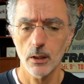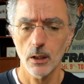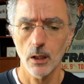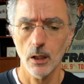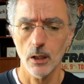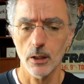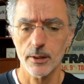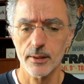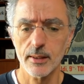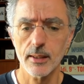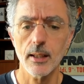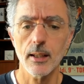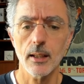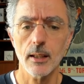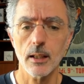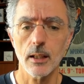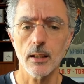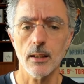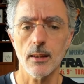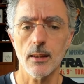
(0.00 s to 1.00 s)
uh,
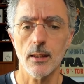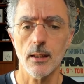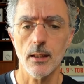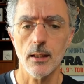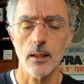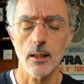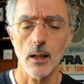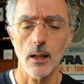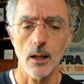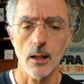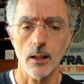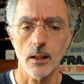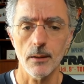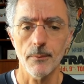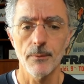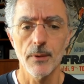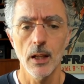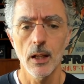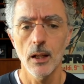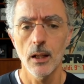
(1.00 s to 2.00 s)
seeing in the uh,
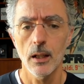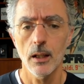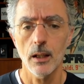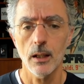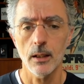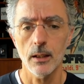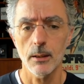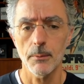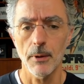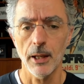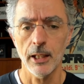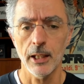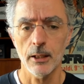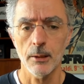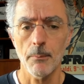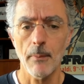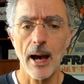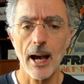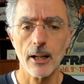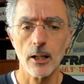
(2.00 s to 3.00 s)
in the in the
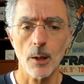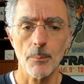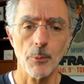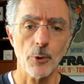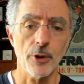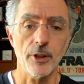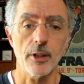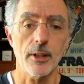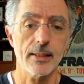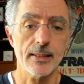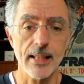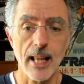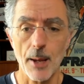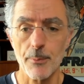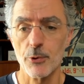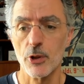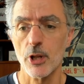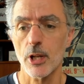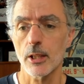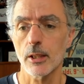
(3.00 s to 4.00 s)
backup or in the
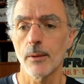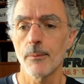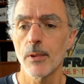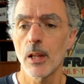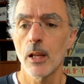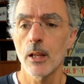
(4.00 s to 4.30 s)
snapshot.